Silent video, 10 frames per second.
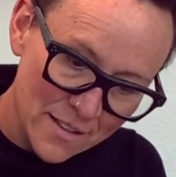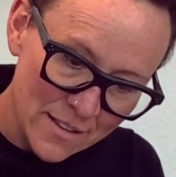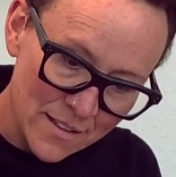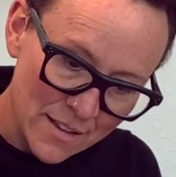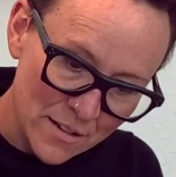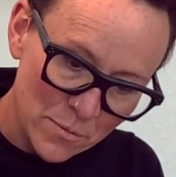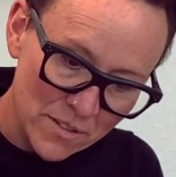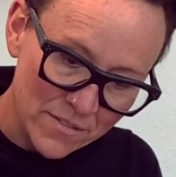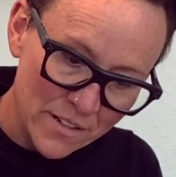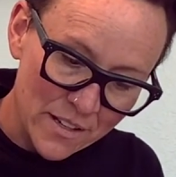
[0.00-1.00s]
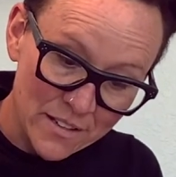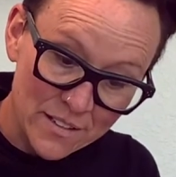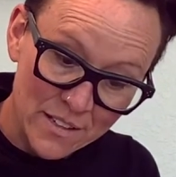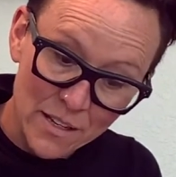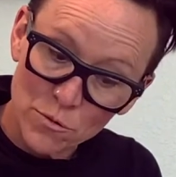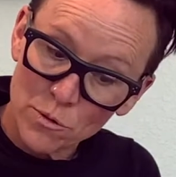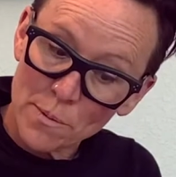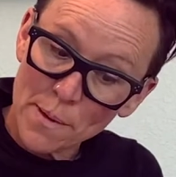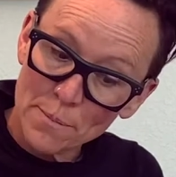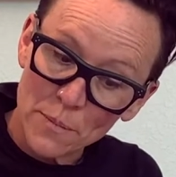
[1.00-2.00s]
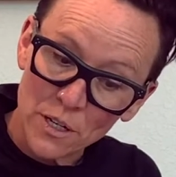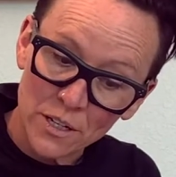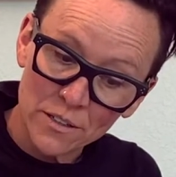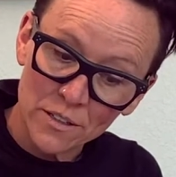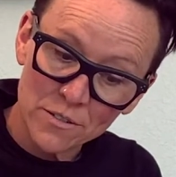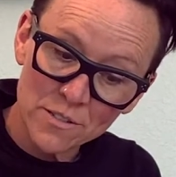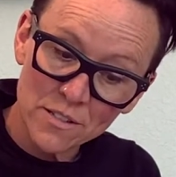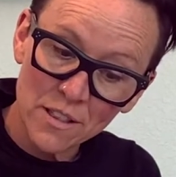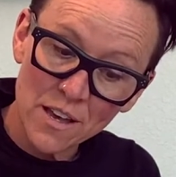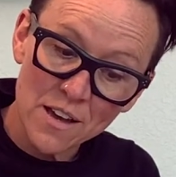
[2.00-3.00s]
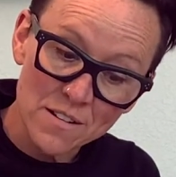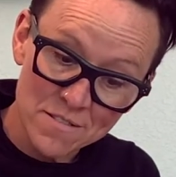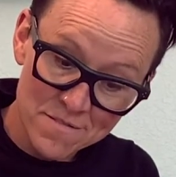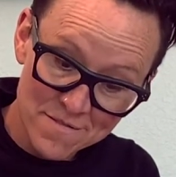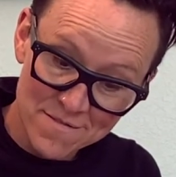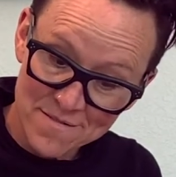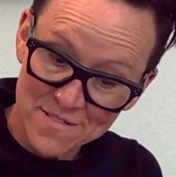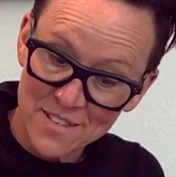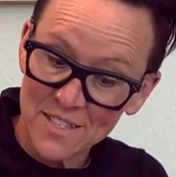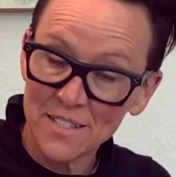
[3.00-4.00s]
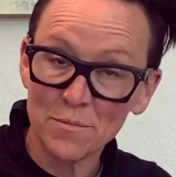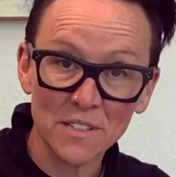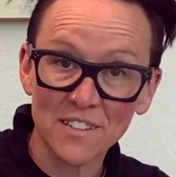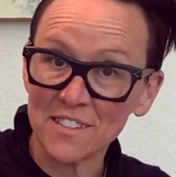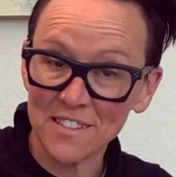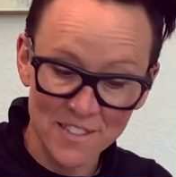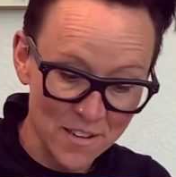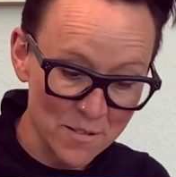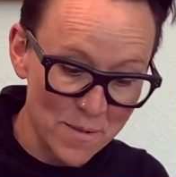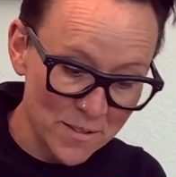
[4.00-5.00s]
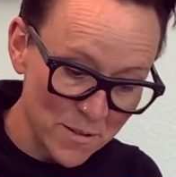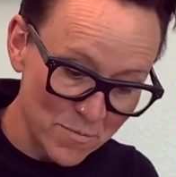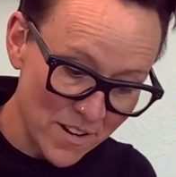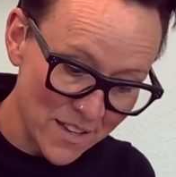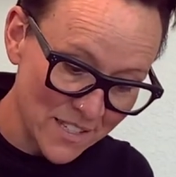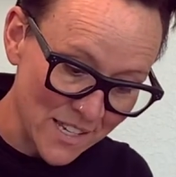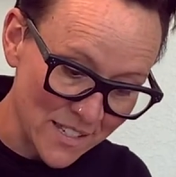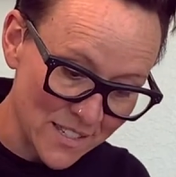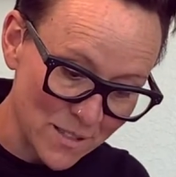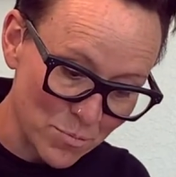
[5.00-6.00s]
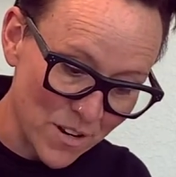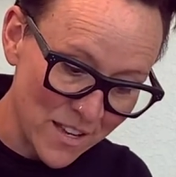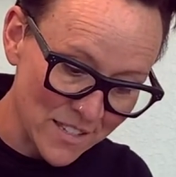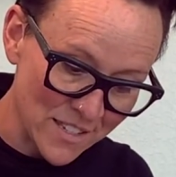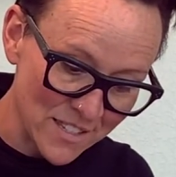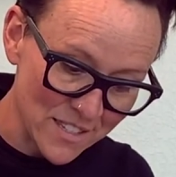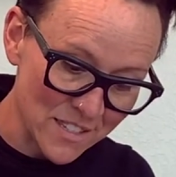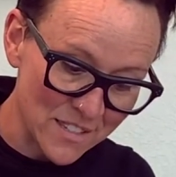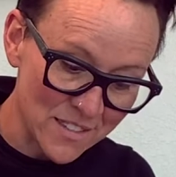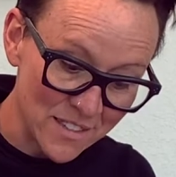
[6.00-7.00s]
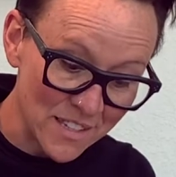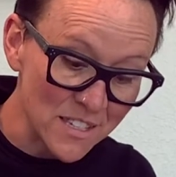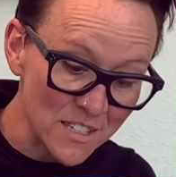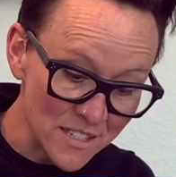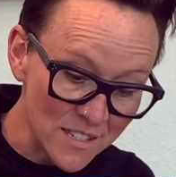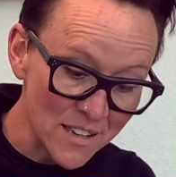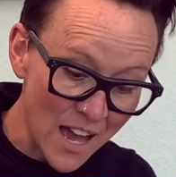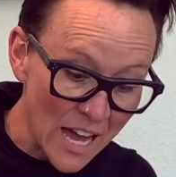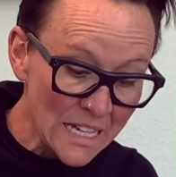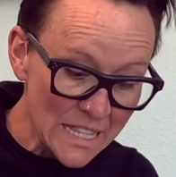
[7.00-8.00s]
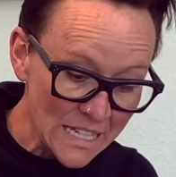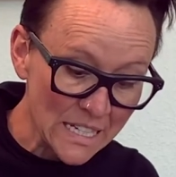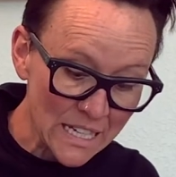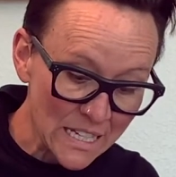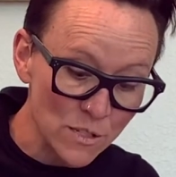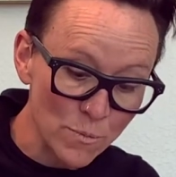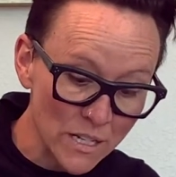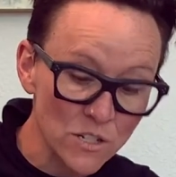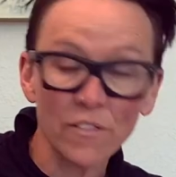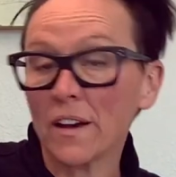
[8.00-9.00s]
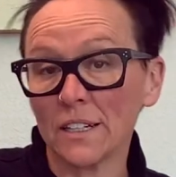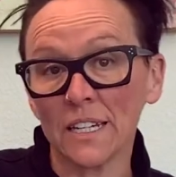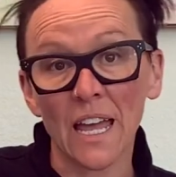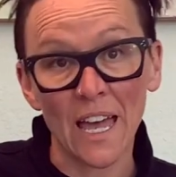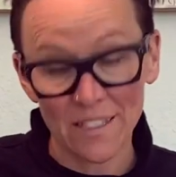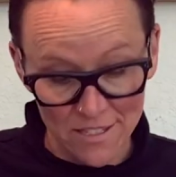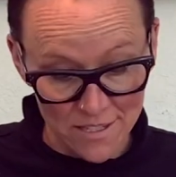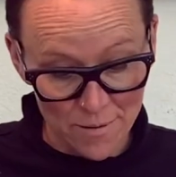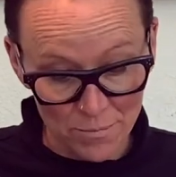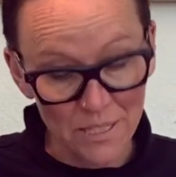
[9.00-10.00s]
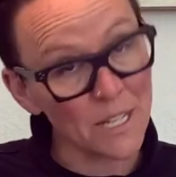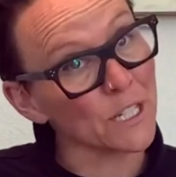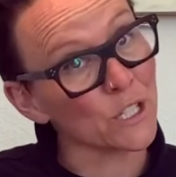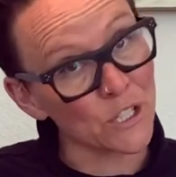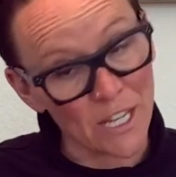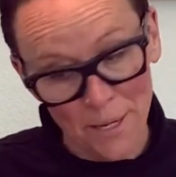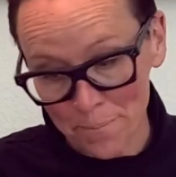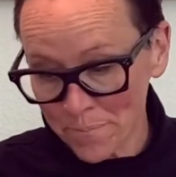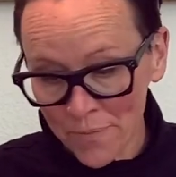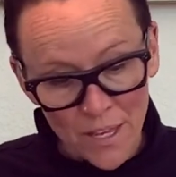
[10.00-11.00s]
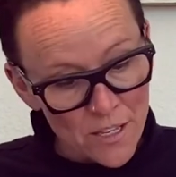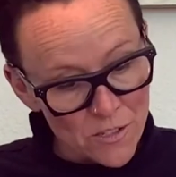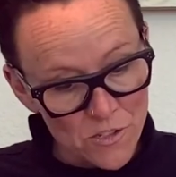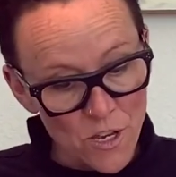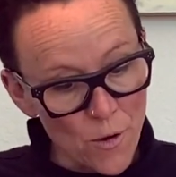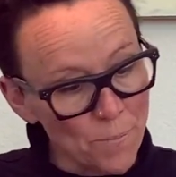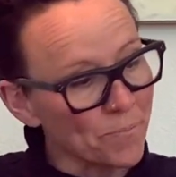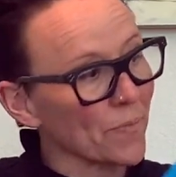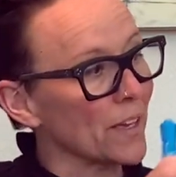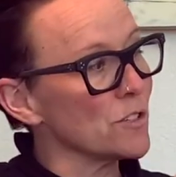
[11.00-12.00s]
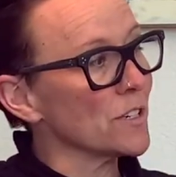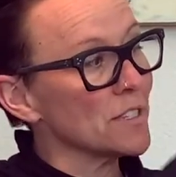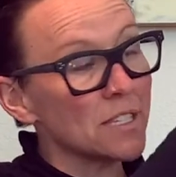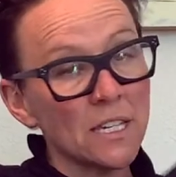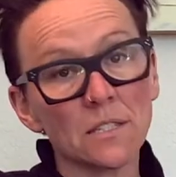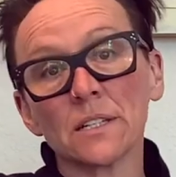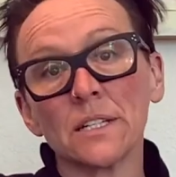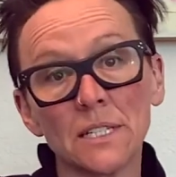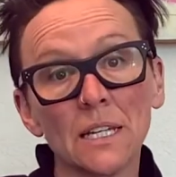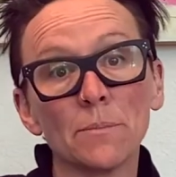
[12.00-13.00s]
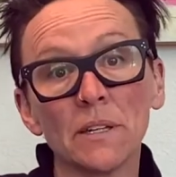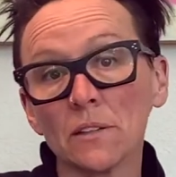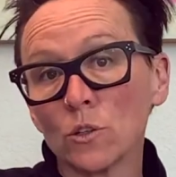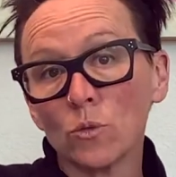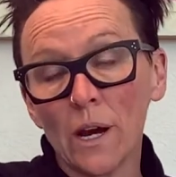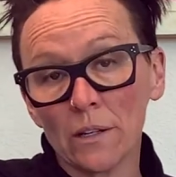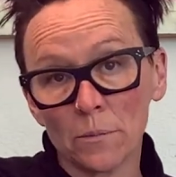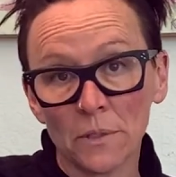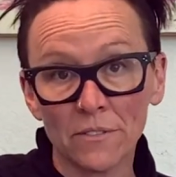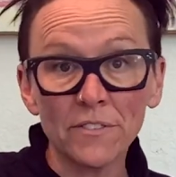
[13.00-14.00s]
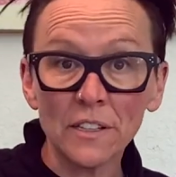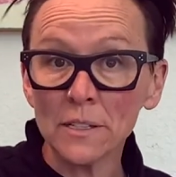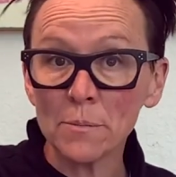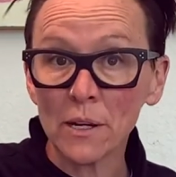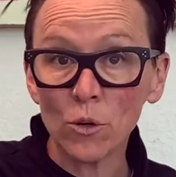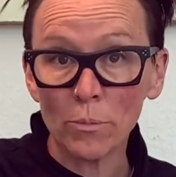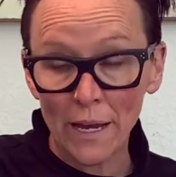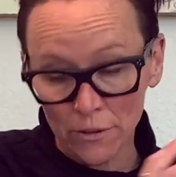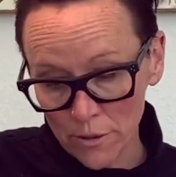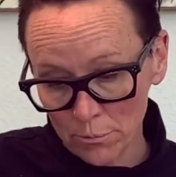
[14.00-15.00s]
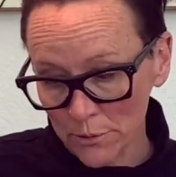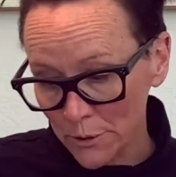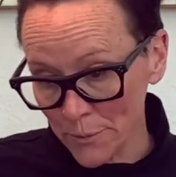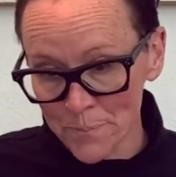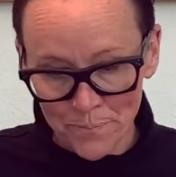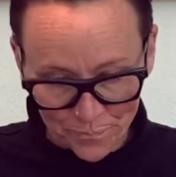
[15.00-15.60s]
That'll be fun. And remember, go slow, because it's all about the process. The process is, I think, as much fun as playing your game. So, as you can see, it's going to take me a little while. I'm going to fill in my whole background blue.